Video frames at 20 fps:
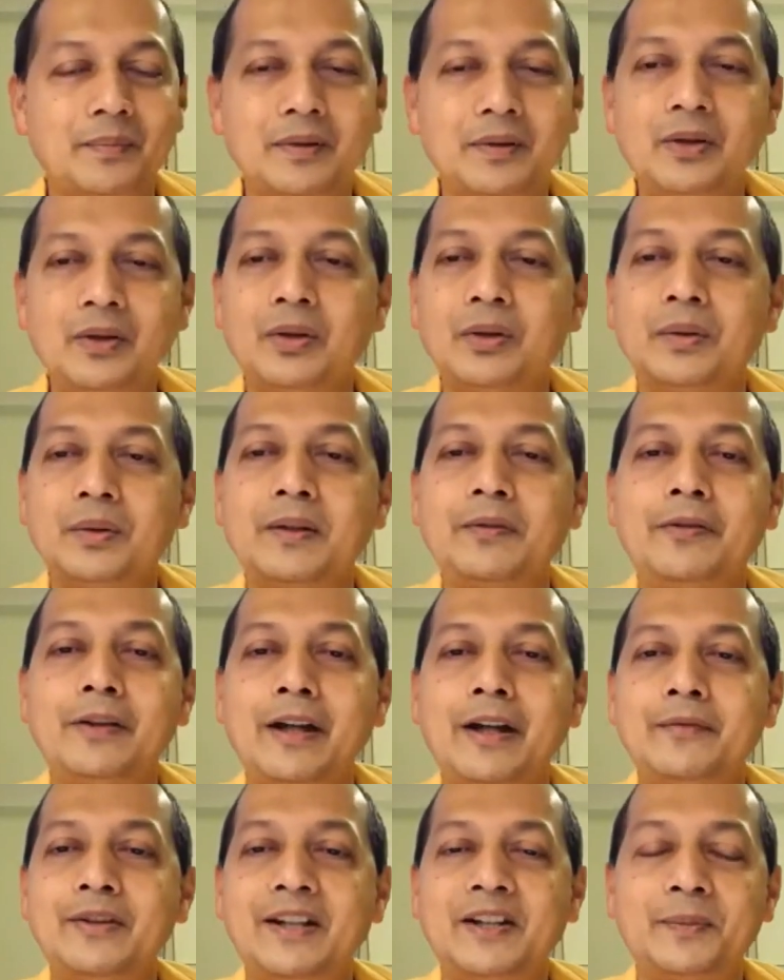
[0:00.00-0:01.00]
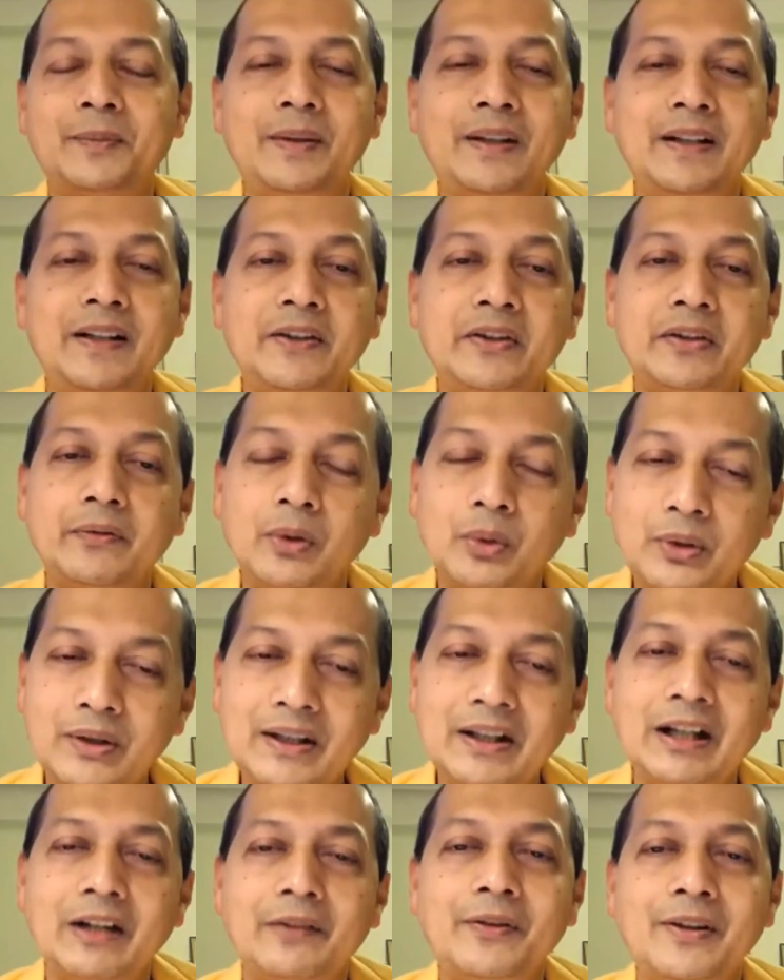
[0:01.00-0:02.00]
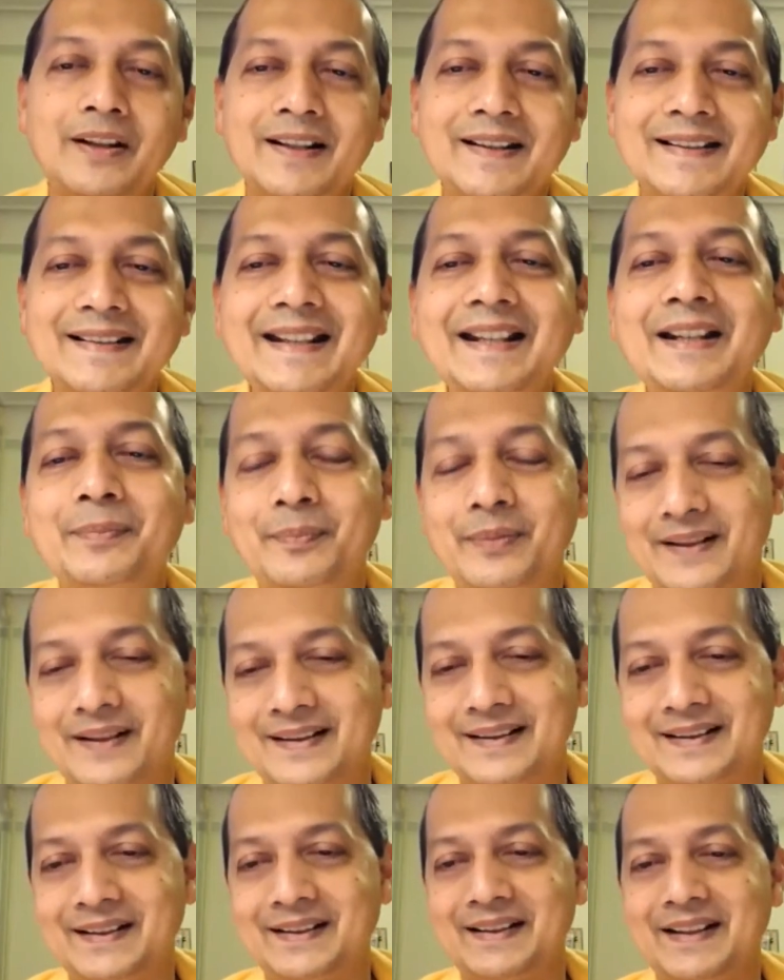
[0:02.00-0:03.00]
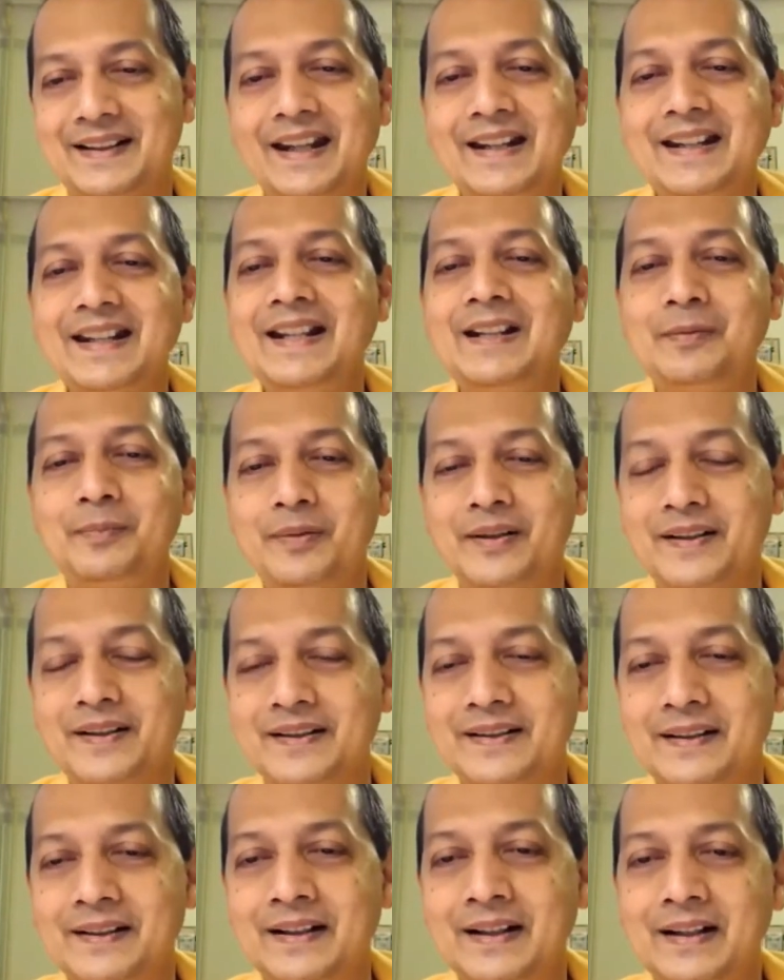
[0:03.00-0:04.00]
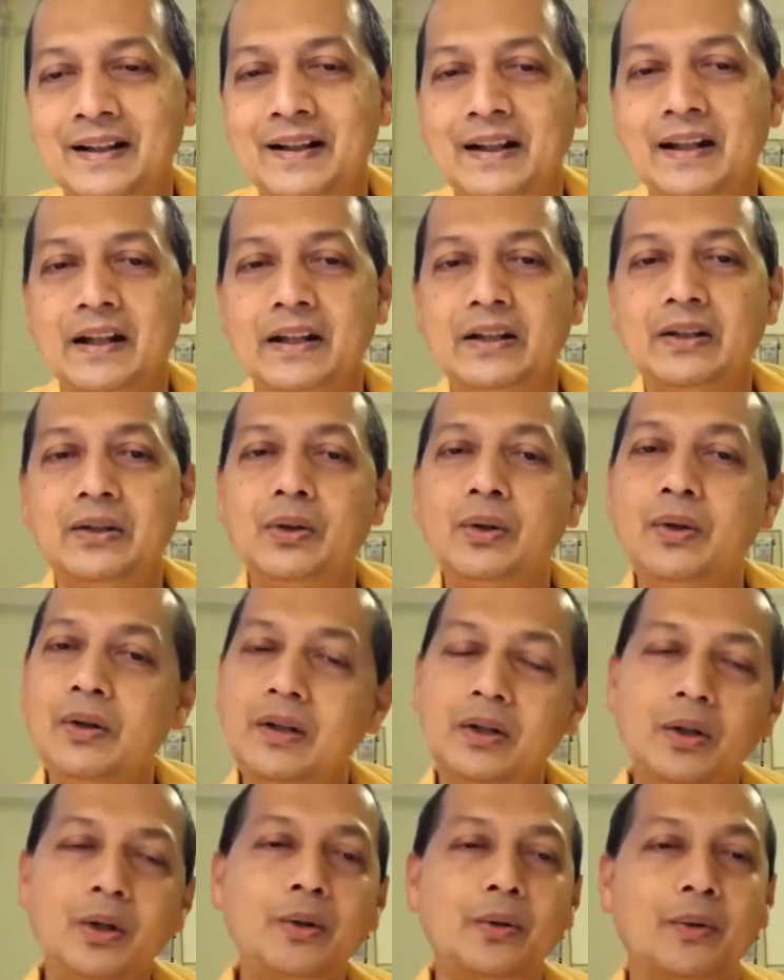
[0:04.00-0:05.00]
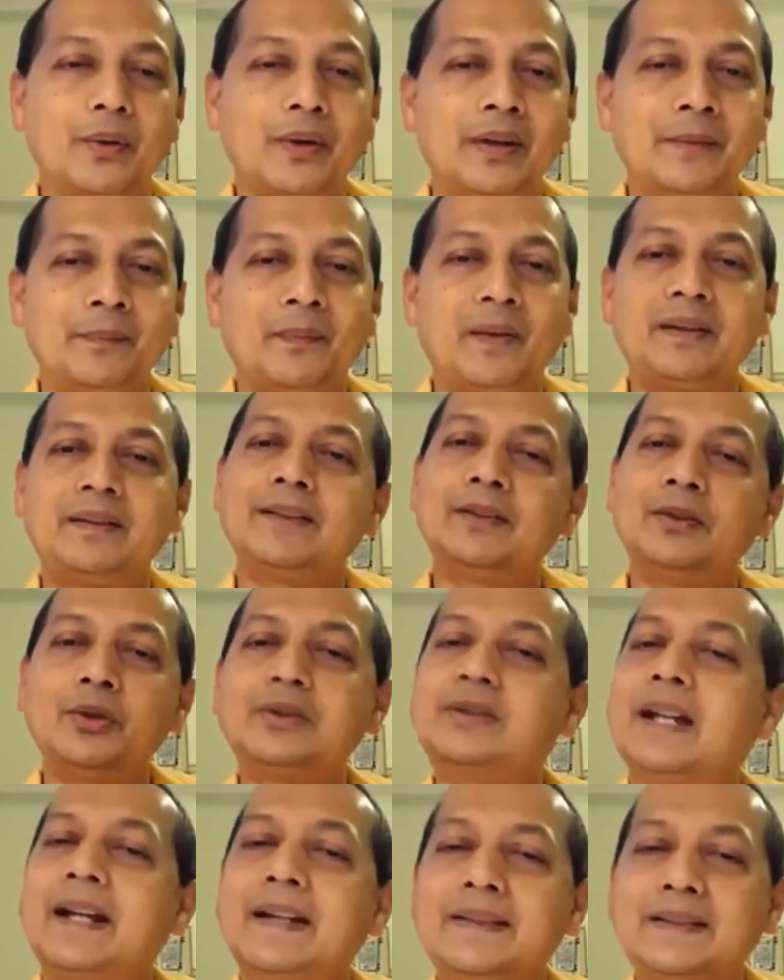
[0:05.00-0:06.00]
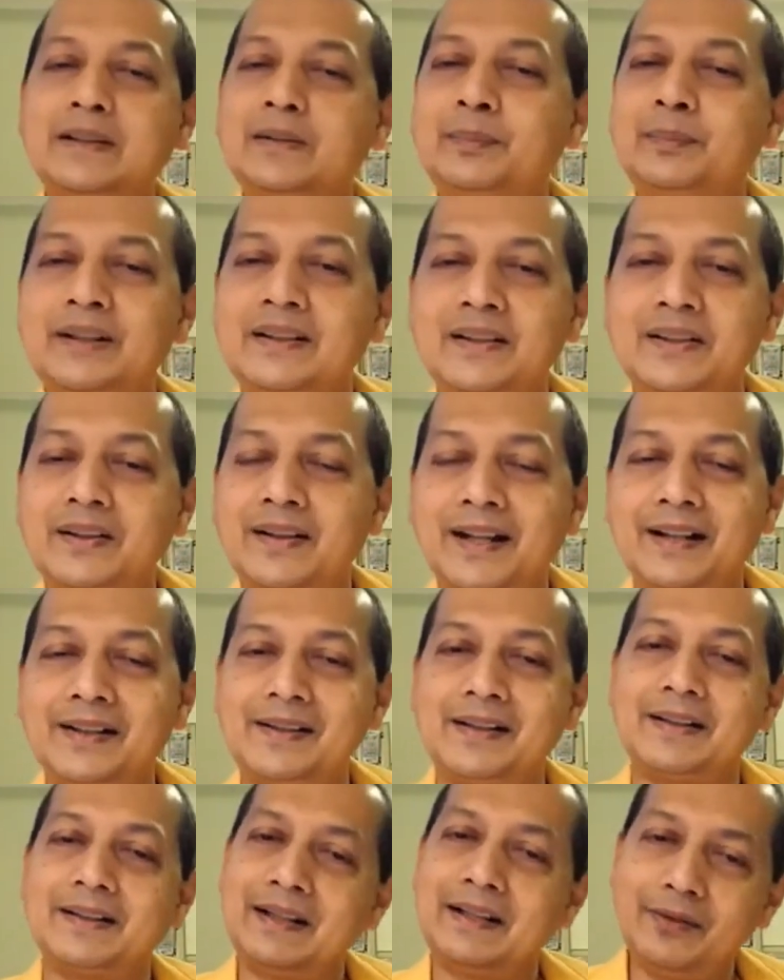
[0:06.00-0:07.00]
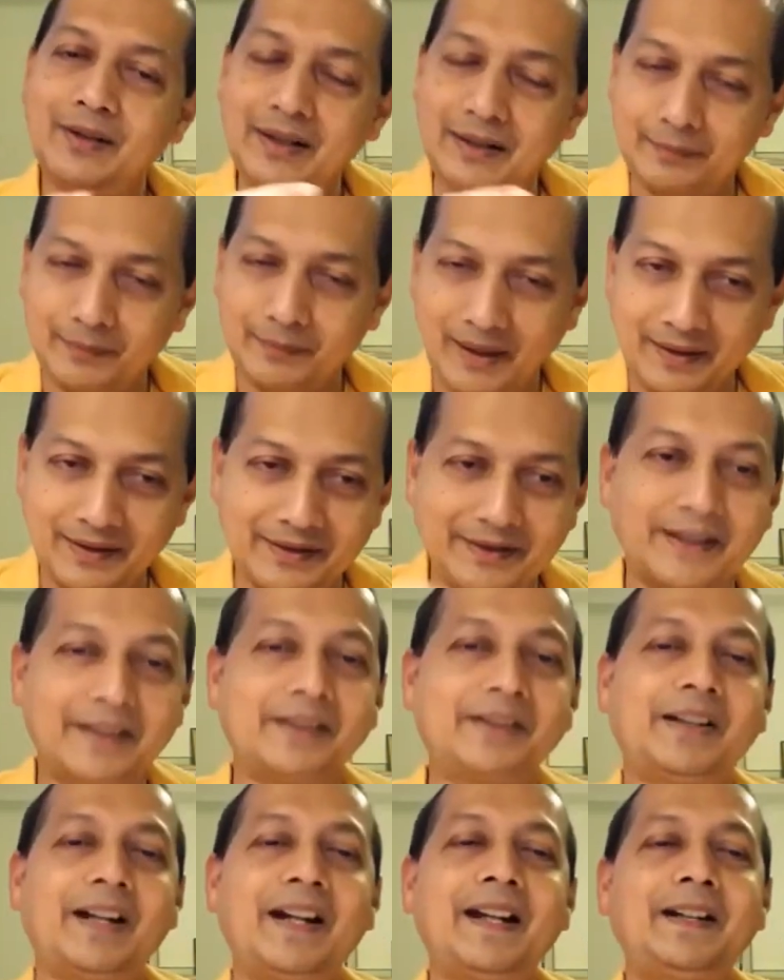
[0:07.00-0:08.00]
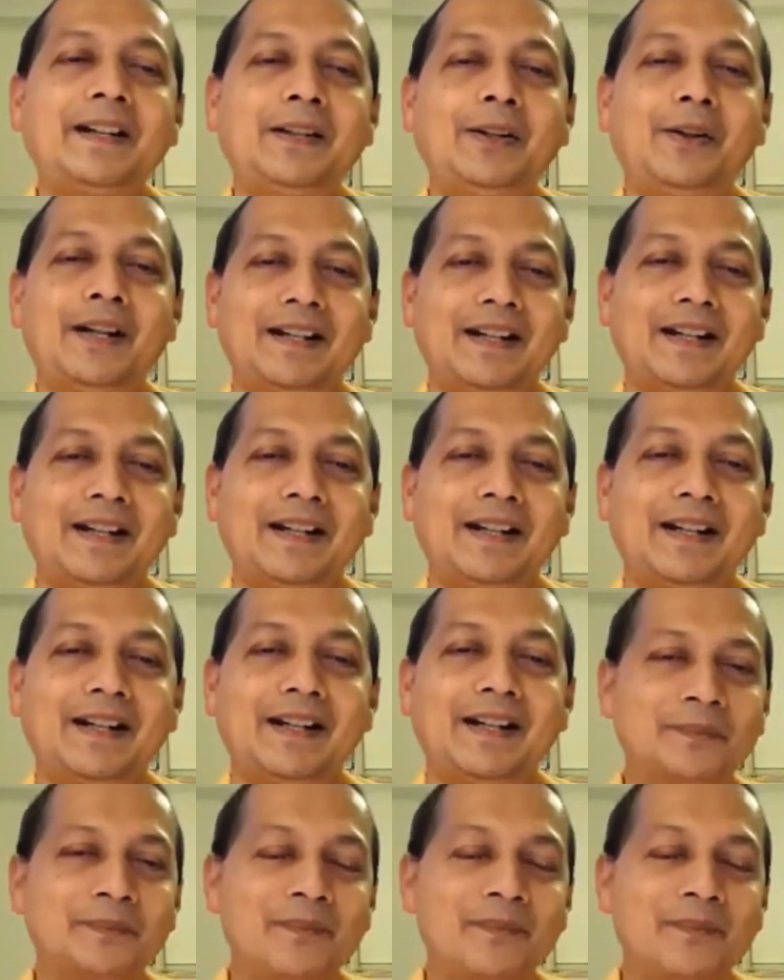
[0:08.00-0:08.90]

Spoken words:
if you have the experience of looking after a sick person, an ill person, you will know that there's no chance of being distracted. They will extract your attention.